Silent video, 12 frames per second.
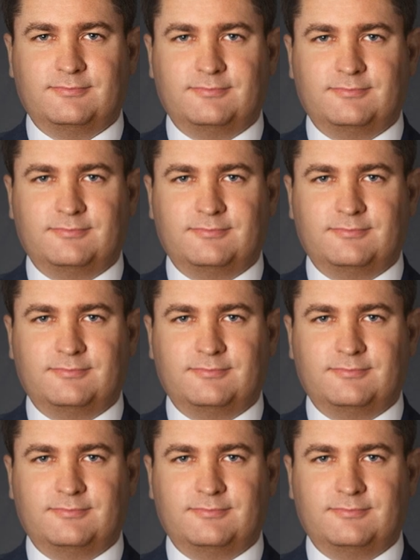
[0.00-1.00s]

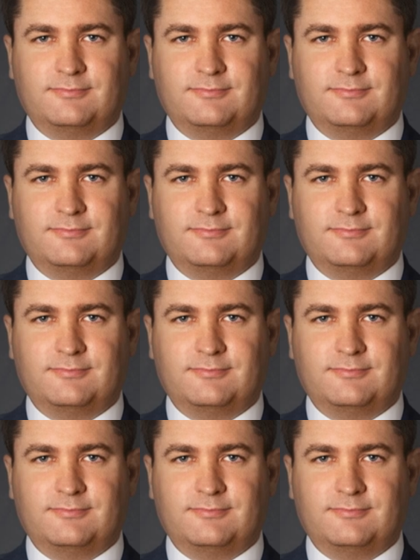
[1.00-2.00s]

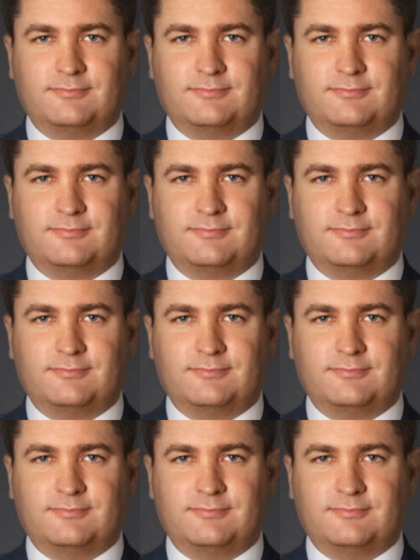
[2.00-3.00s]

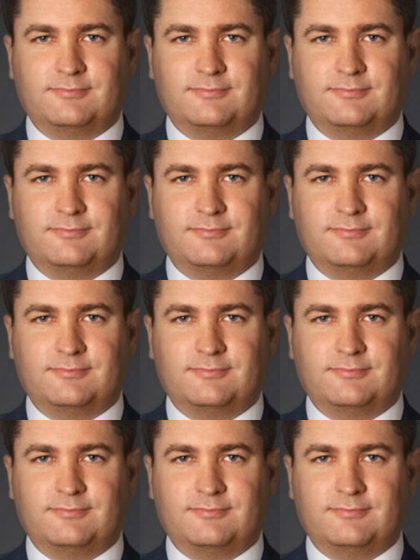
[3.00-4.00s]

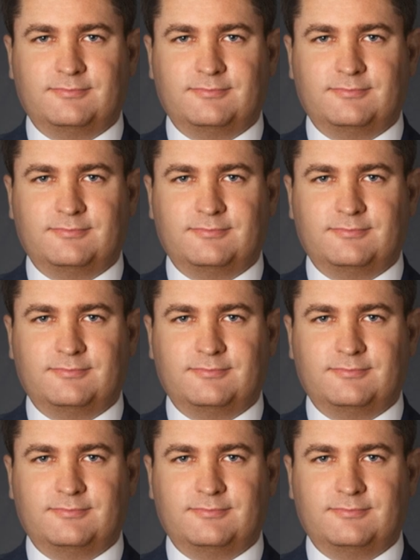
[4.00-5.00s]

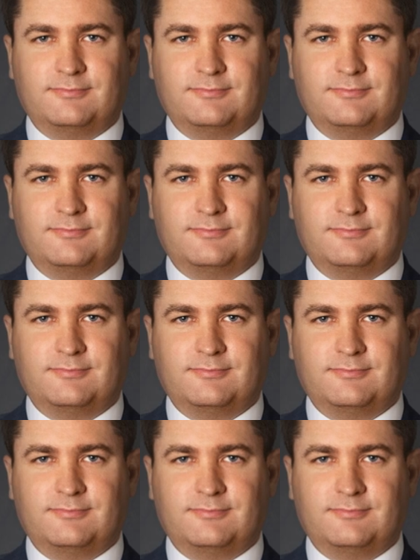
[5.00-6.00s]

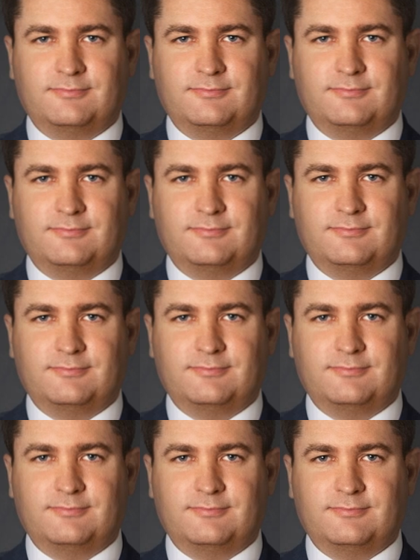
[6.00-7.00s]

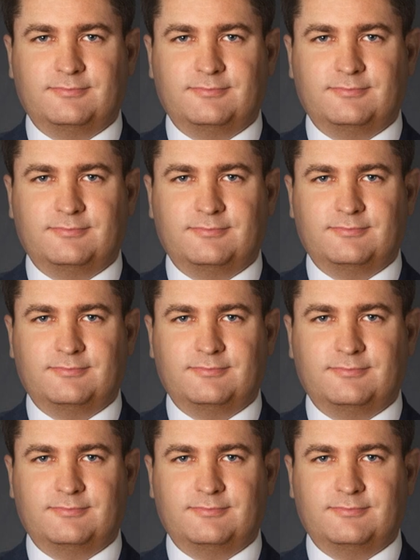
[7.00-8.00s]
(no lip movement)